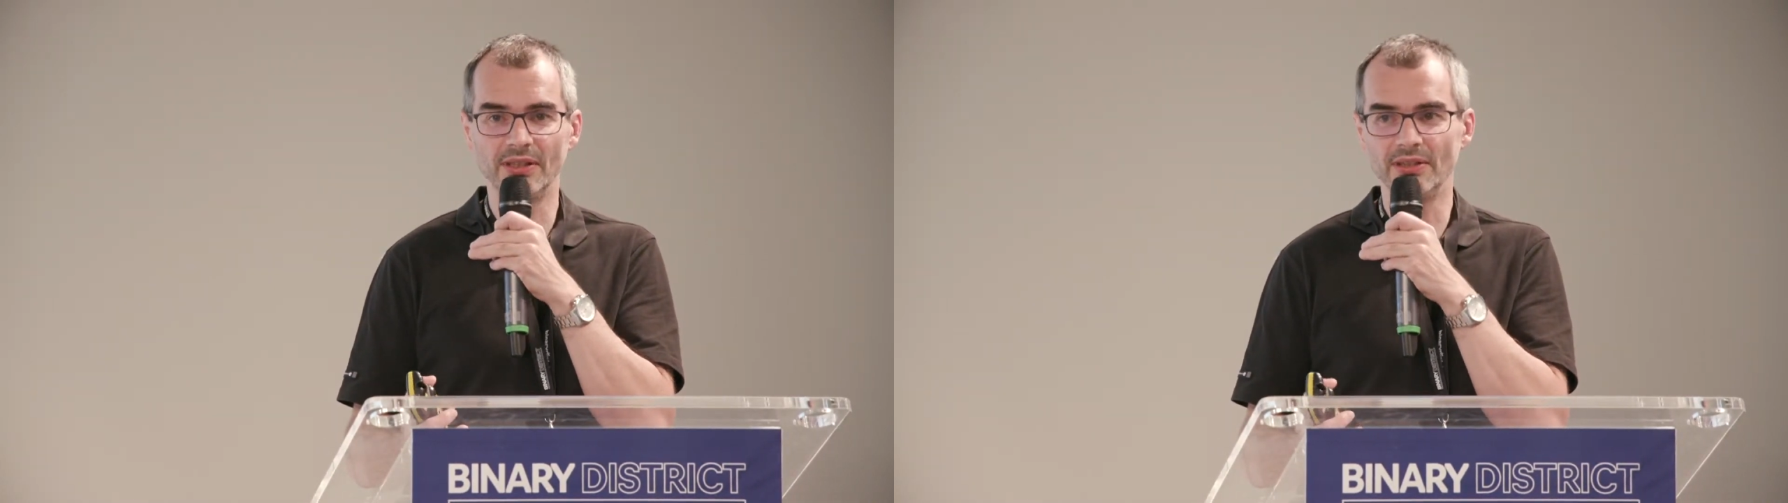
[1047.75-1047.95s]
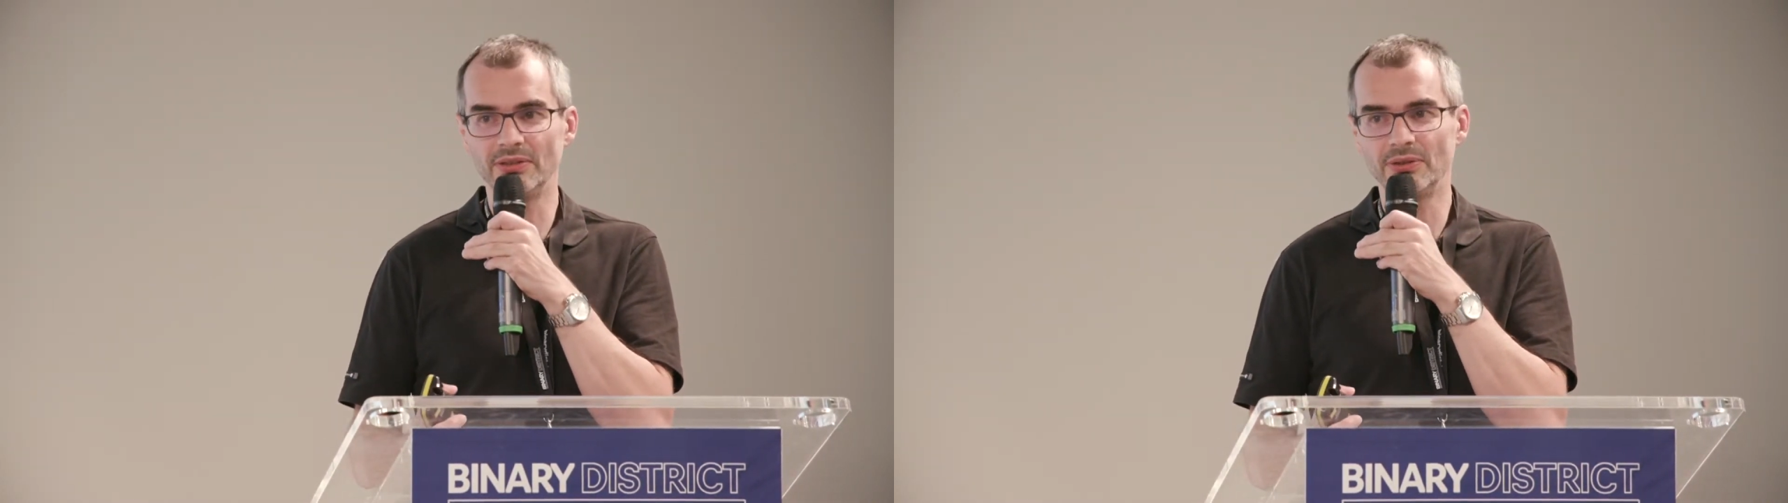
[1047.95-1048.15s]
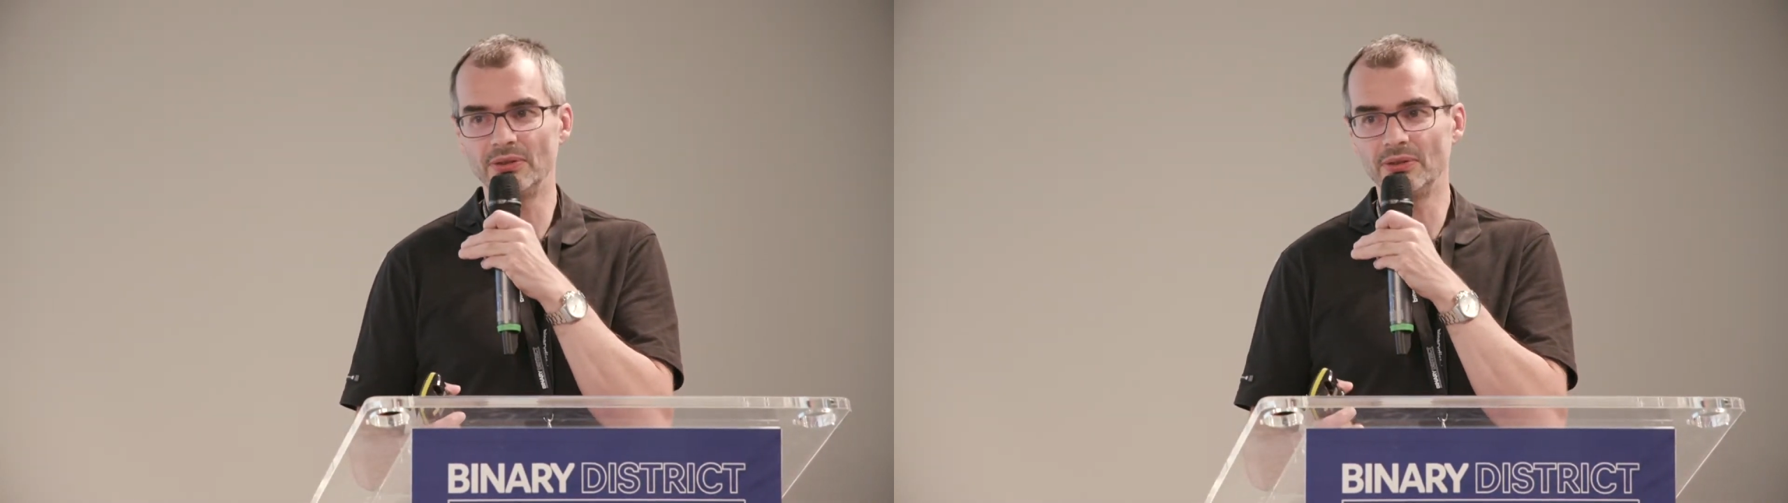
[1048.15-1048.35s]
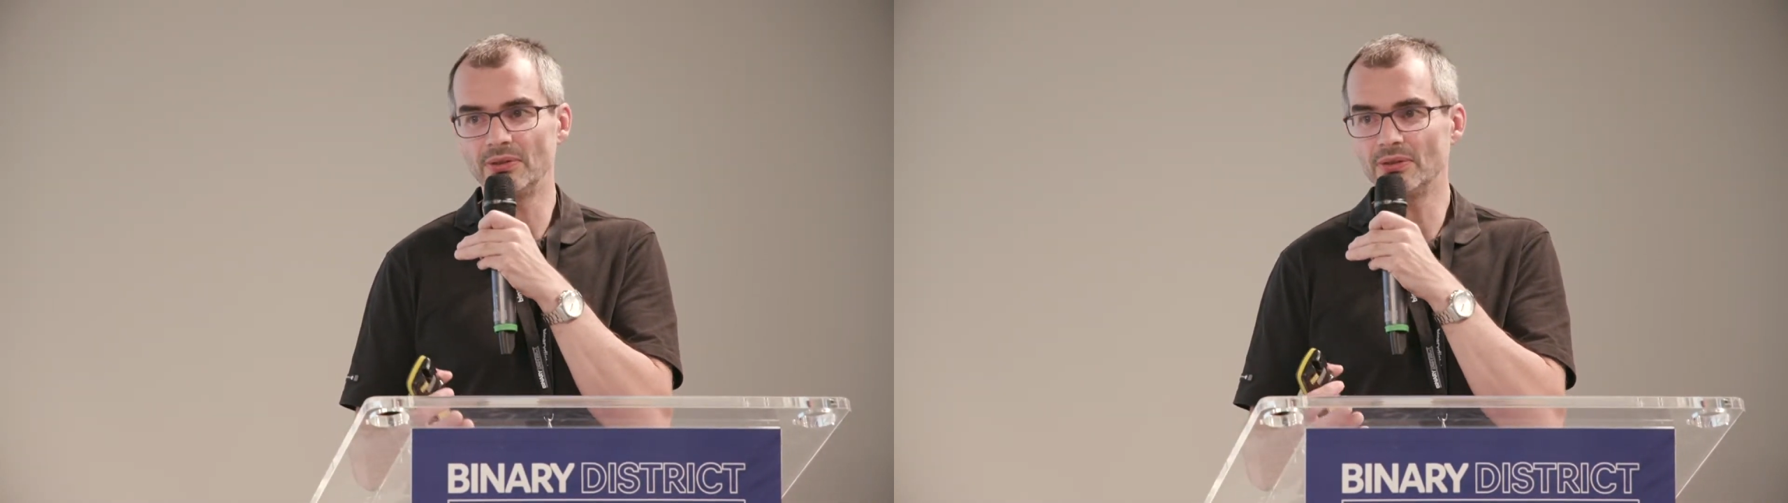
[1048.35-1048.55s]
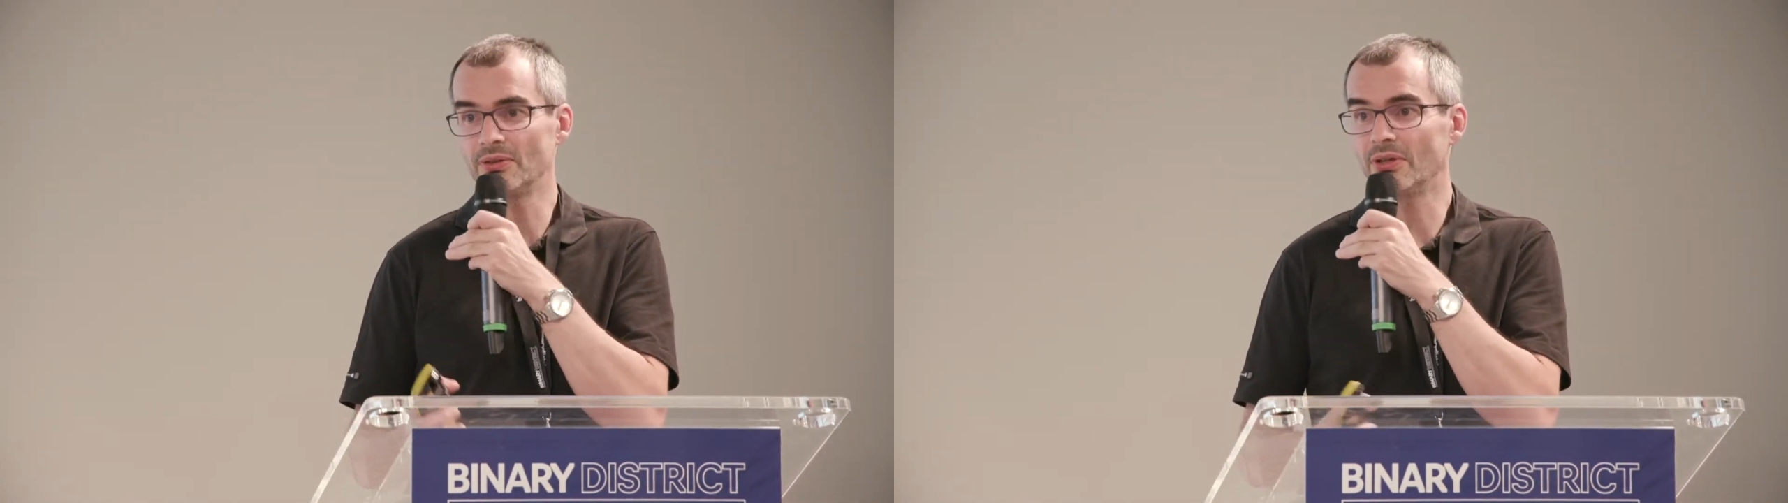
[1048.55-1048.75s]
and
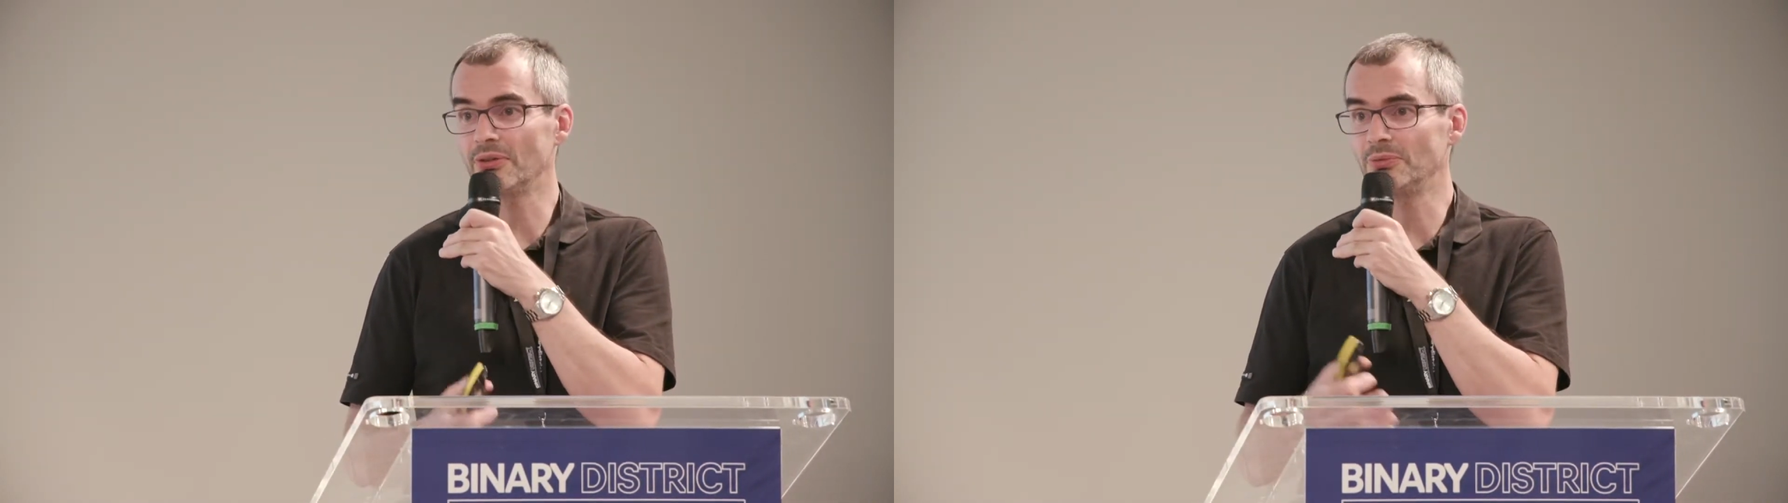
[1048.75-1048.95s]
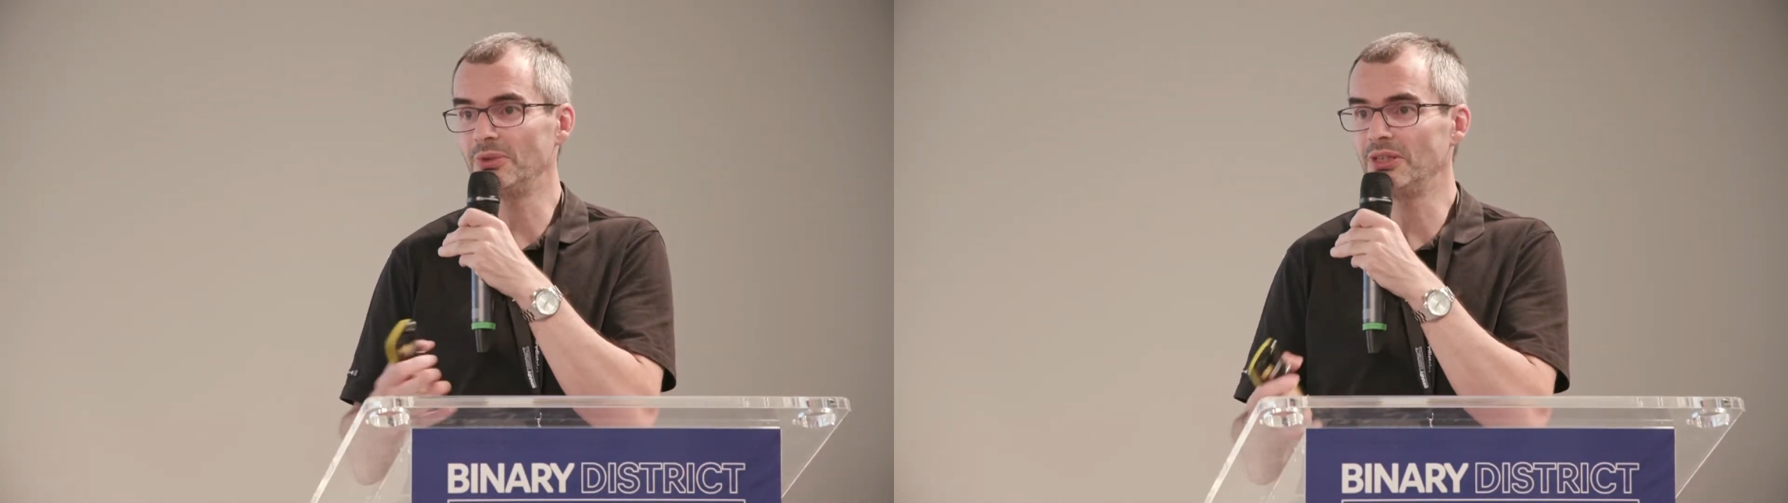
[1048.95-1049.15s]
you can't